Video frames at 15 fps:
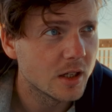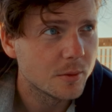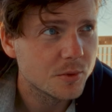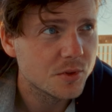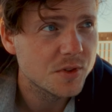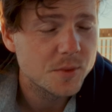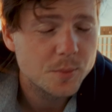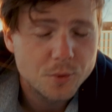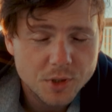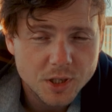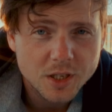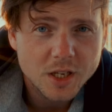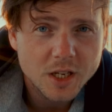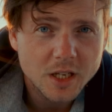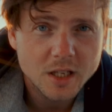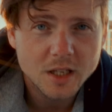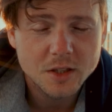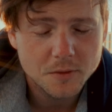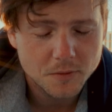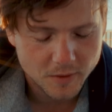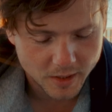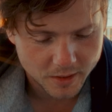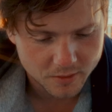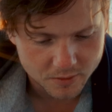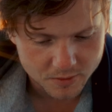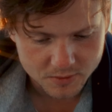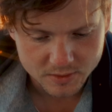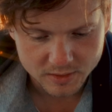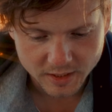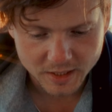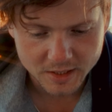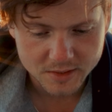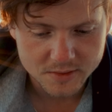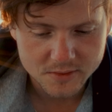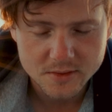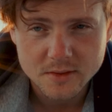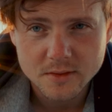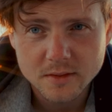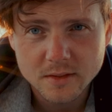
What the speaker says: which is pretty neat. And the fact that this lens